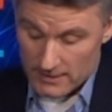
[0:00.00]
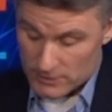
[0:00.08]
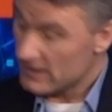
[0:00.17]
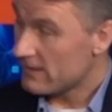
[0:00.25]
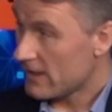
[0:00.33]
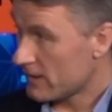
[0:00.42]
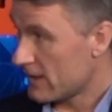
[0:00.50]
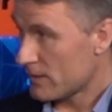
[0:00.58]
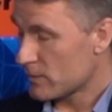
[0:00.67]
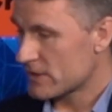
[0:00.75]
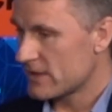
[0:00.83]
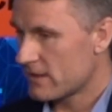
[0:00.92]
Yeah, so
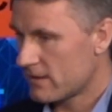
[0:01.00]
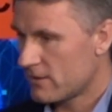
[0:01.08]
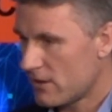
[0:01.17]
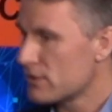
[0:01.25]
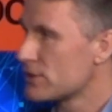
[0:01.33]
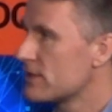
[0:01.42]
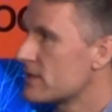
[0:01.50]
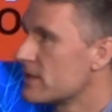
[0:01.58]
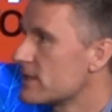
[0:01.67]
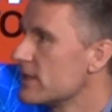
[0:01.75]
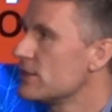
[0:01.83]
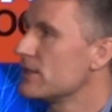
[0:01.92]
that was a conscious
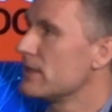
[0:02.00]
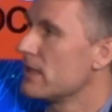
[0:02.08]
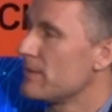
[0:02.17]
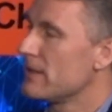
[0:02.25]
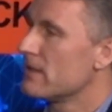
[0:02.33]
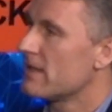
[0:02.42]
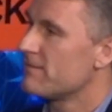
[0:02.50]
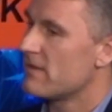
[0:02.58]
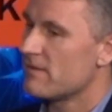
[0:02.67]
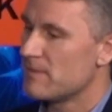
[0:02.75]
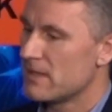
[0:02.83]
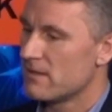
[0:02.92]
decision. I mean,
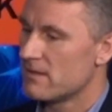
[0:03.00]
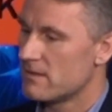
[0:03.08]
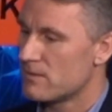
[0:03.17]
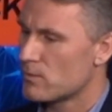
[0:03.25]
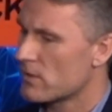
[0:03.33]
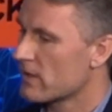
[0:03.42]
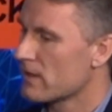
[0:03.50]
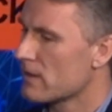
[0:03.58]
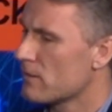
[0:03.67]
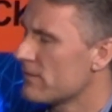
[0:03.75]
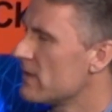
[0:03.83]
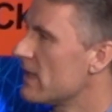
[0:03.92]
I've been working
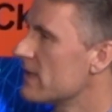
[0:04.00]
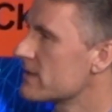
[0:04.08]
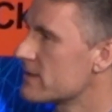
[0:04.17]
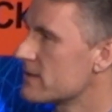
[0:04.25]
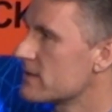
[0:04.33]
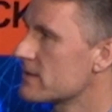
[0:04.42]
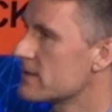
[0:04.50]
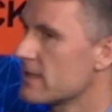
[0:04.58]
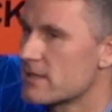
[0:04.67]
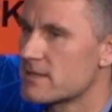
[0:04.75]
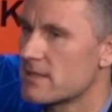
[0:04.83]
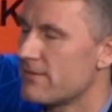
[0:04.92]
now over the last
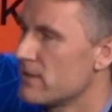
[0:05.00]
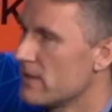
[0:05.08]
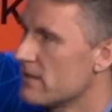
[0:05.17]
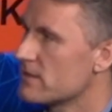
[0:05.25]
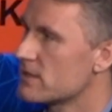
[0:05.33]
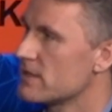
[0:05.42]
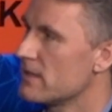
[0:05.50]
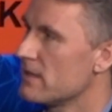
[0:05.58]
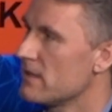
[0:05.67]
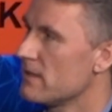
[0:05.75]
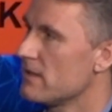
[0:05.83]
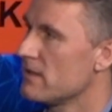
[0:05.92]
6-7 years
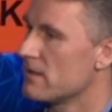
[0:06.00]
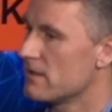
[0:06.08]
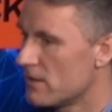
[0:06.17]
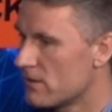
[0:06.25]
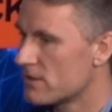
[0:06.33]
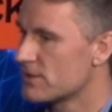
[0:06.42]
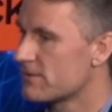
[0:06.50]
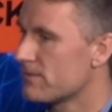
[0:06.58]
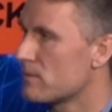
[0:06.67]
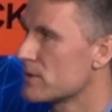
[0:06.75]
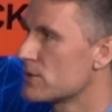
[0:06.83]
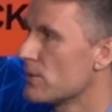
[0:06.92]
in a larger
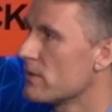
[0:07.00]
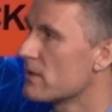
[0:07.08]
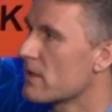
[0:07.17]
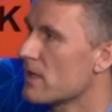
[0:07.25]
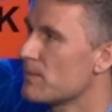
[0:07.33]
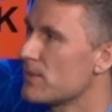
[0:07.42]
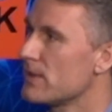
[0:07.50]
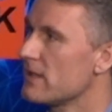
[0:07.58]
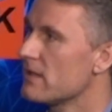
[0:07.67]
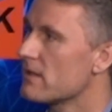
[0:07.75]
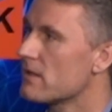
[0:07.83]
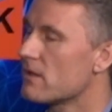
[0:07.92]
pharmaceutical company.